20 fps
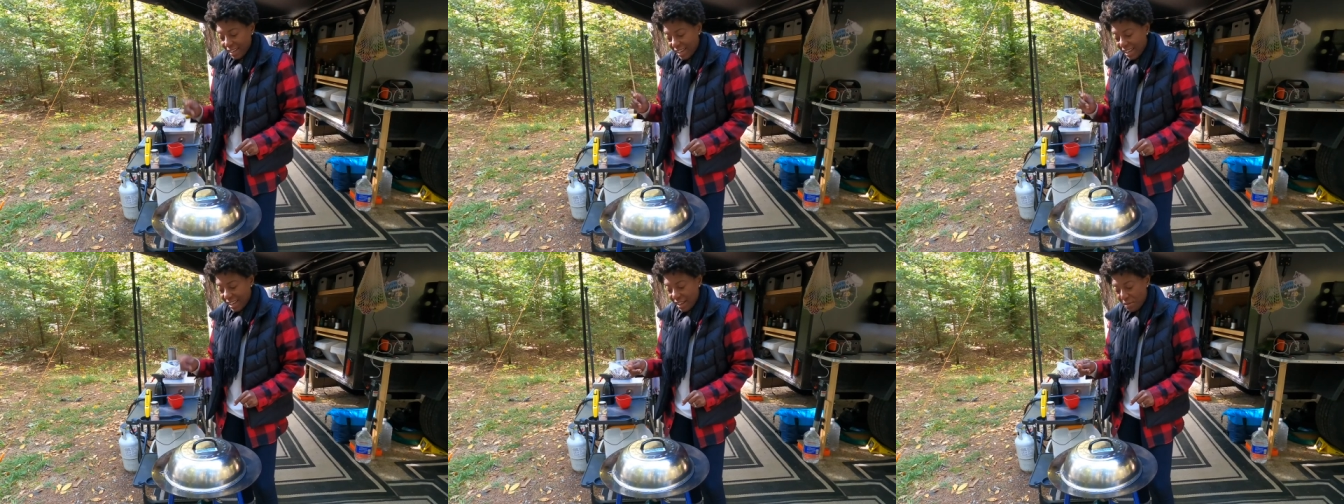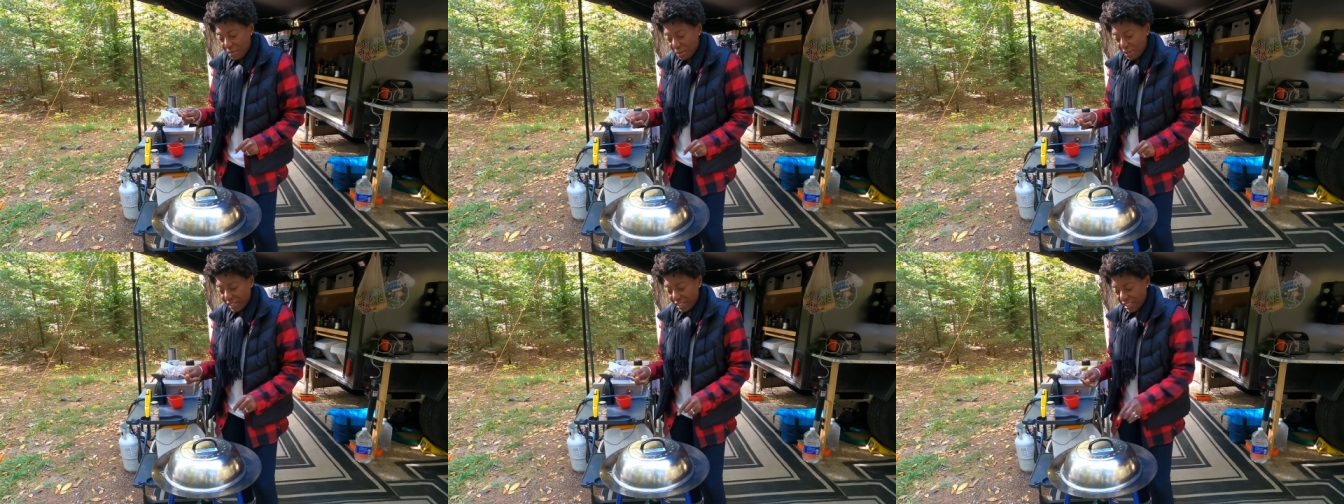I
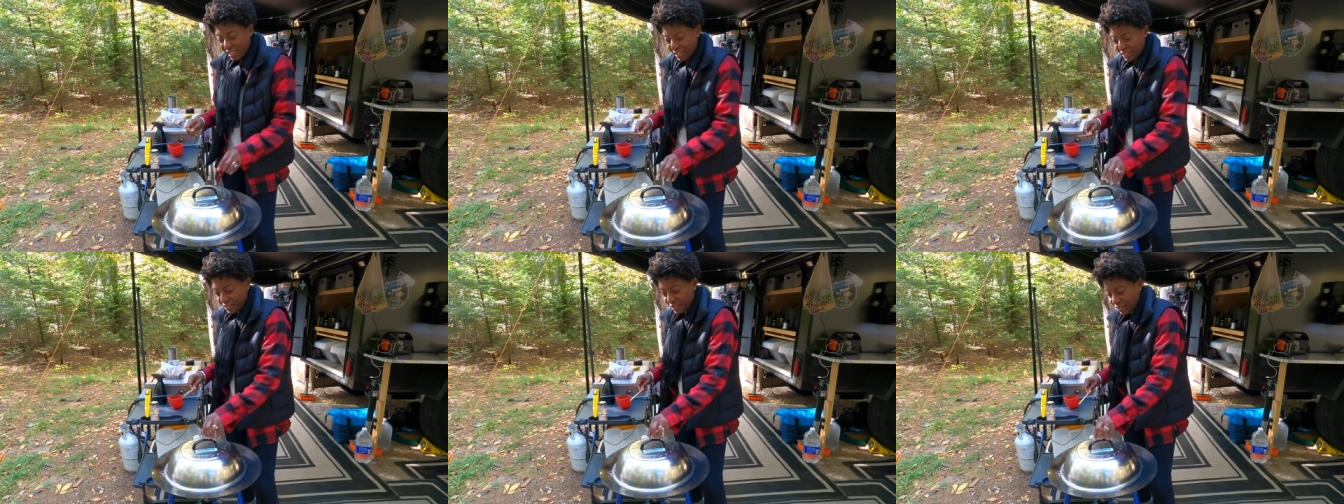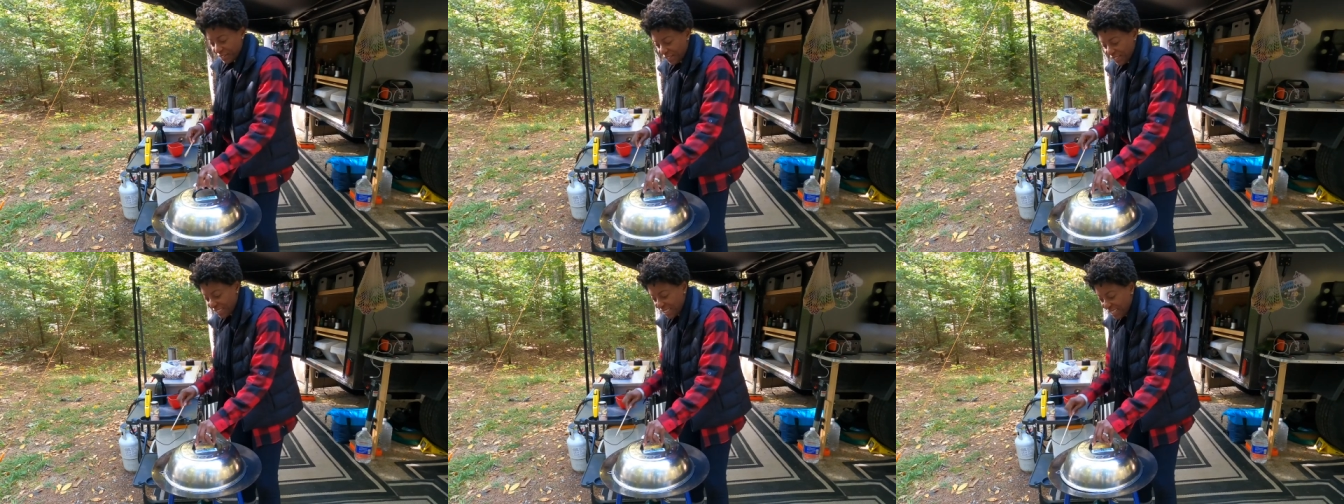really do.
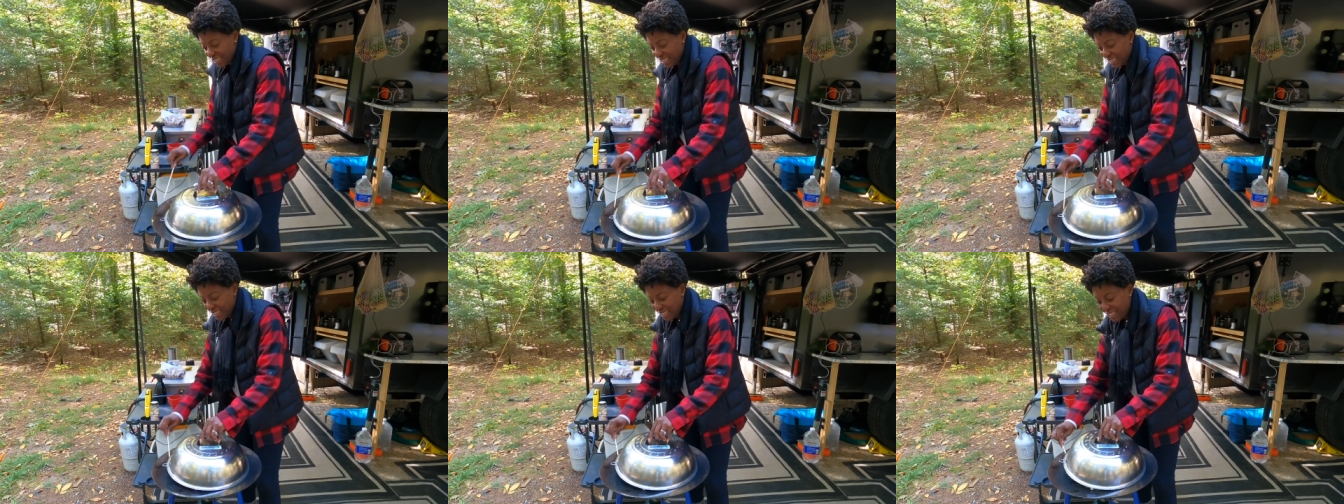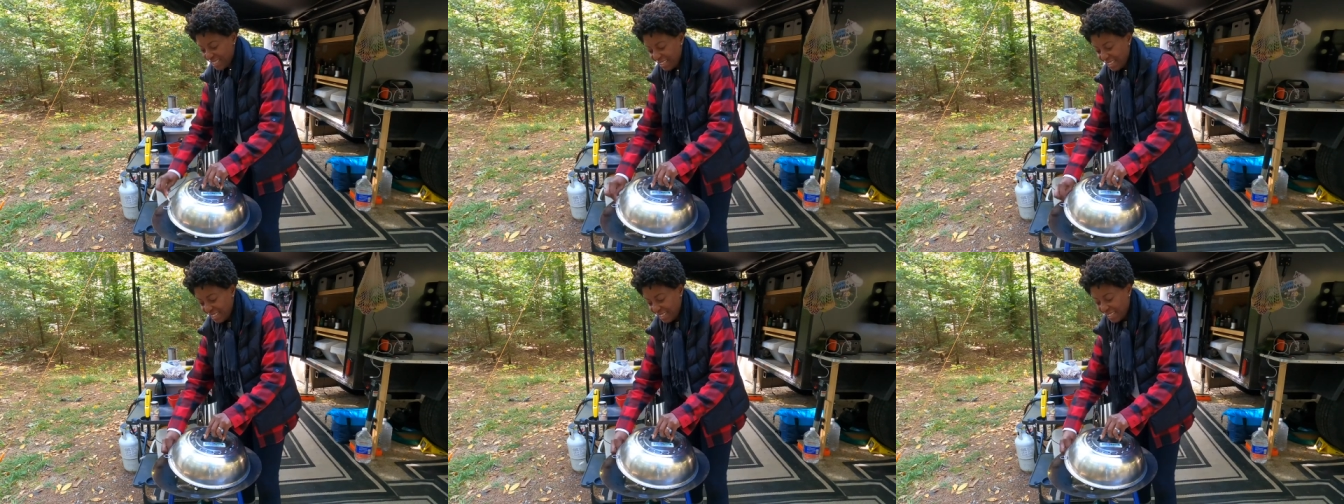
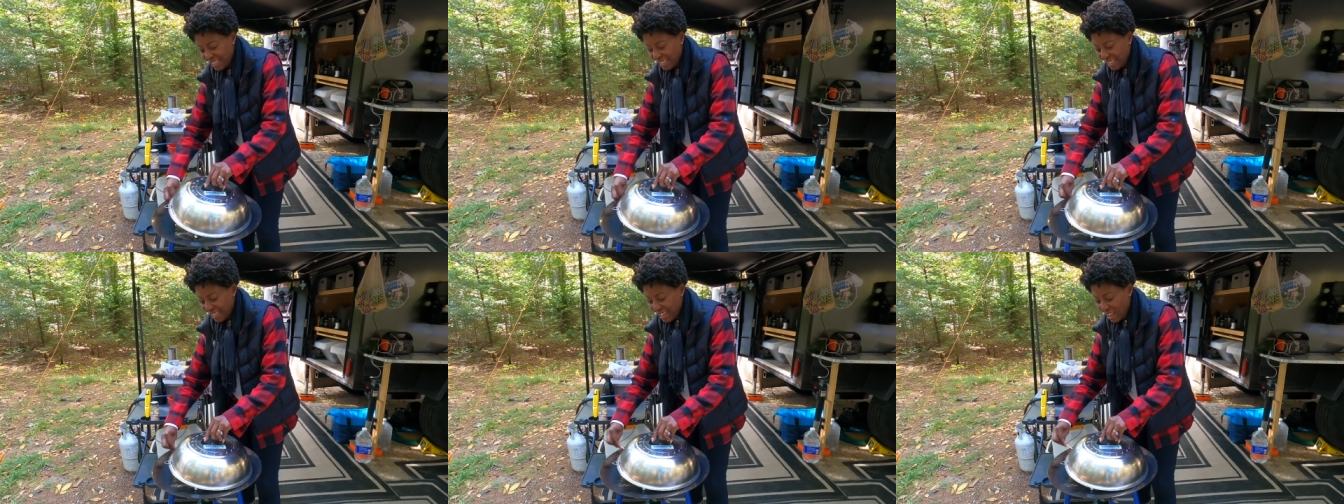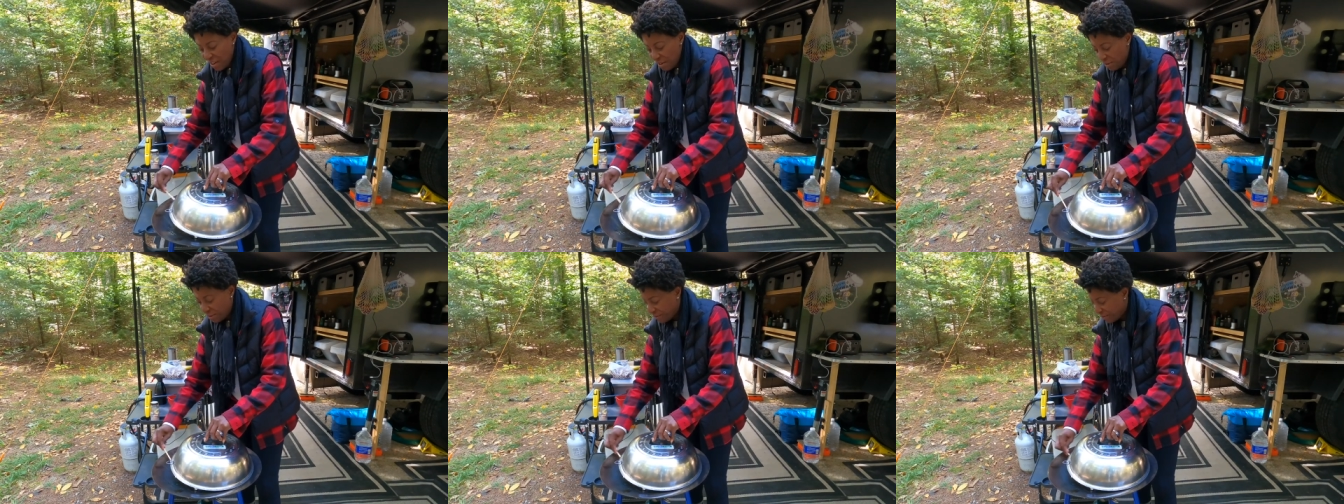
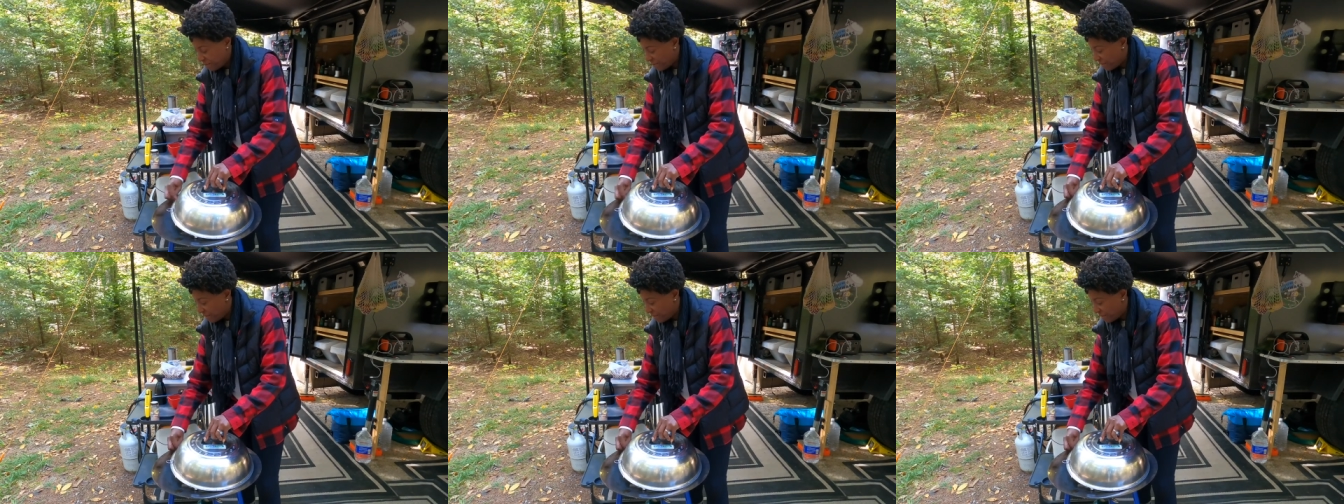Oh!